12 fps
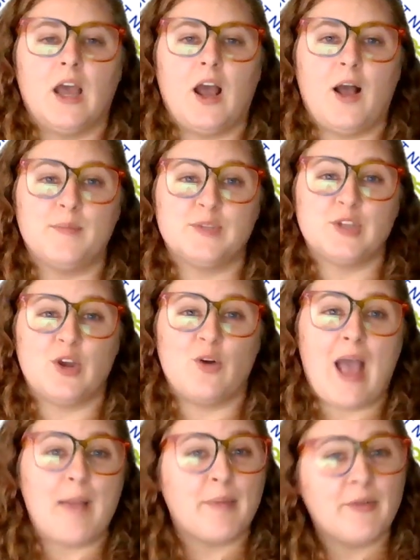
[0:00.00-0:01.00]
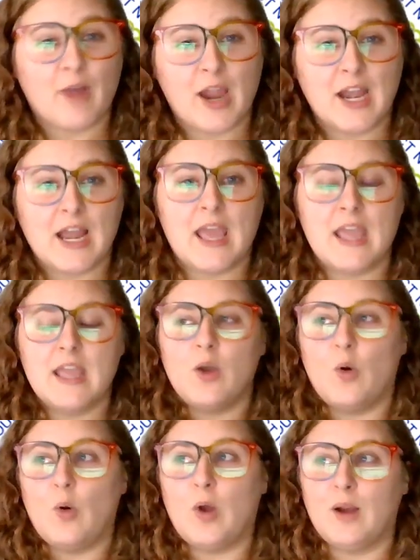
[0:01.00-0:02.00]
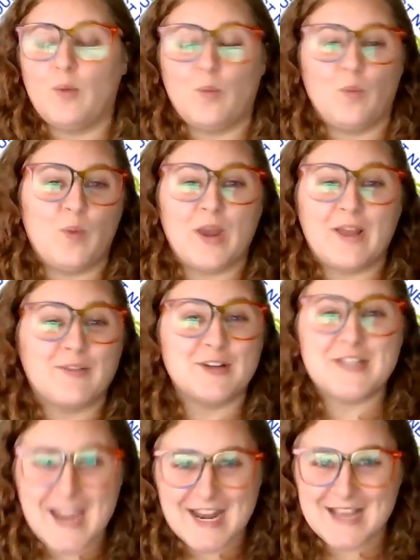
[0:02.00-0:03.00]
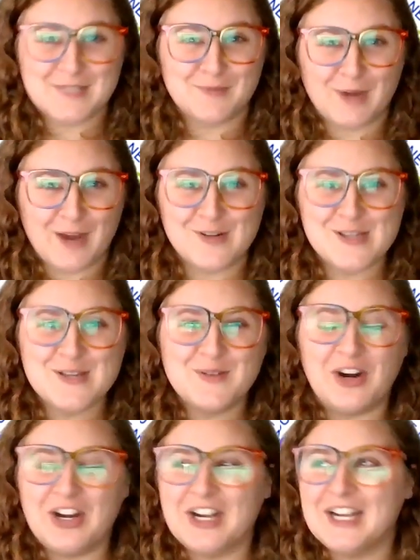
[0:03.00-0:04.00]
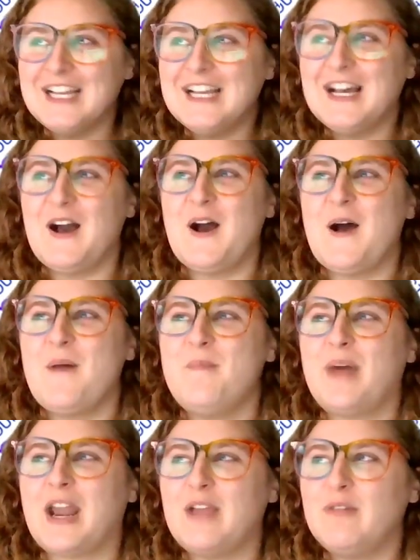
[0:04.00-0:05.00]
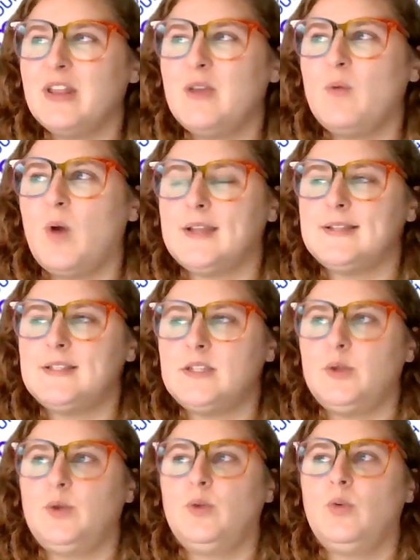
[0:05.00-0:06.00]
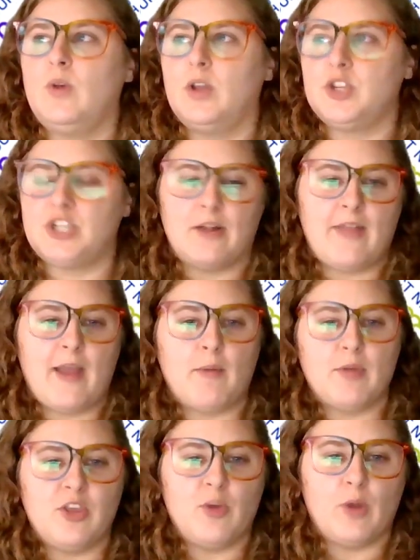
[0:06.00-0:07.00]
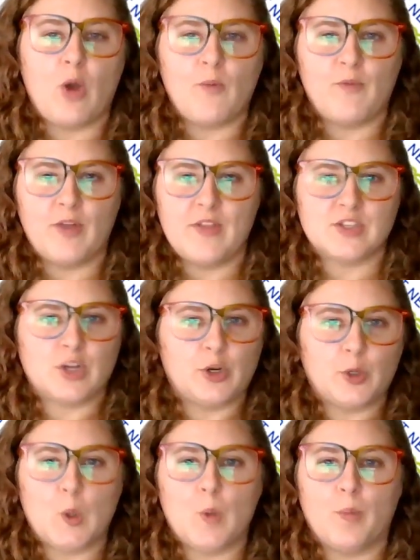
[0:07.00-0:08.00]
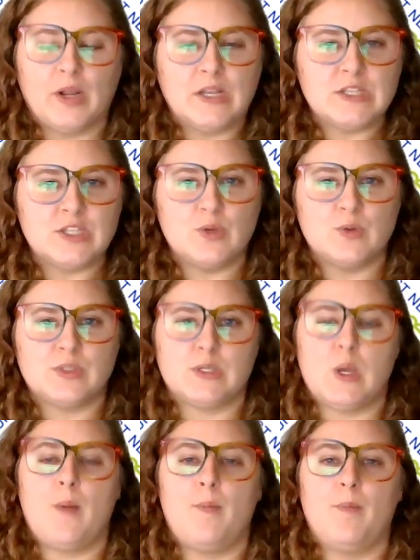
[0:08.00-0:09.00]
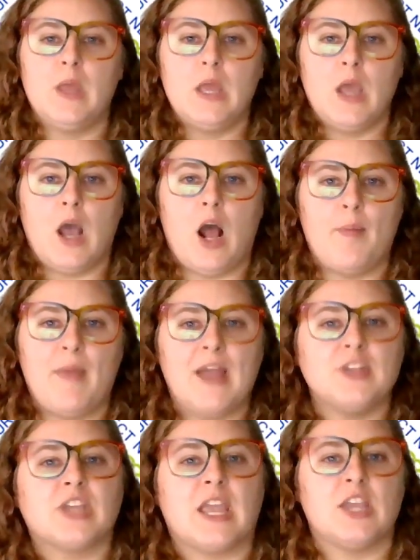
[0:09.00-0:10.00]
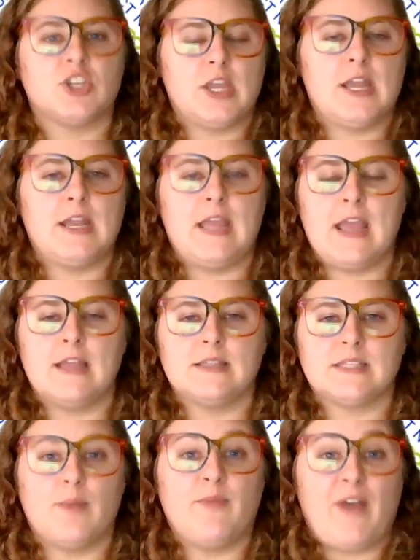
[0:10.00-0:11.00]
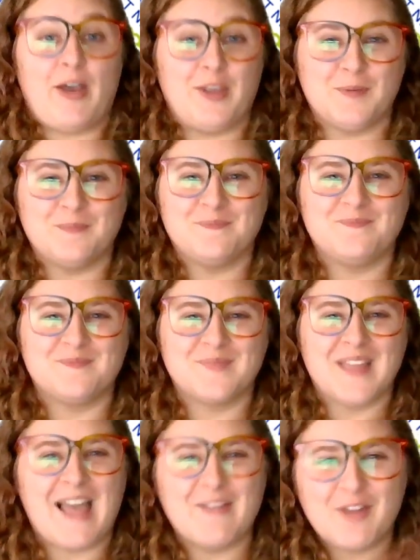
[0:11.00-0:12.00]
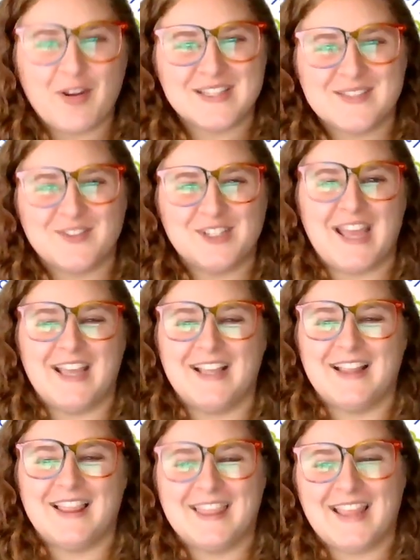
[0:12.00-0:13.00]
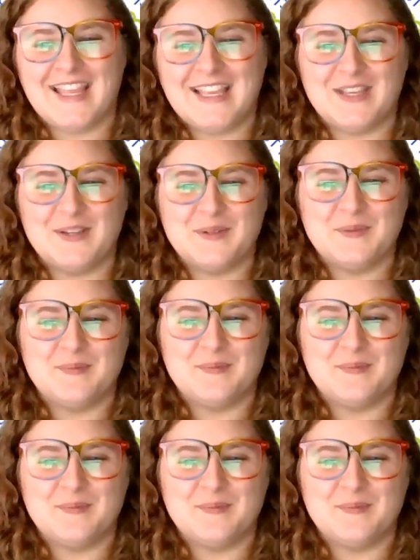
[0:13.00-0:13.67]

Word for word: Um, so happy Friday or whatever day it is, wherever you are. Um, but I really wanted to share that with you, and hopefully, this article brings you some um, education and some value. Have a great rest of your day. Thank you.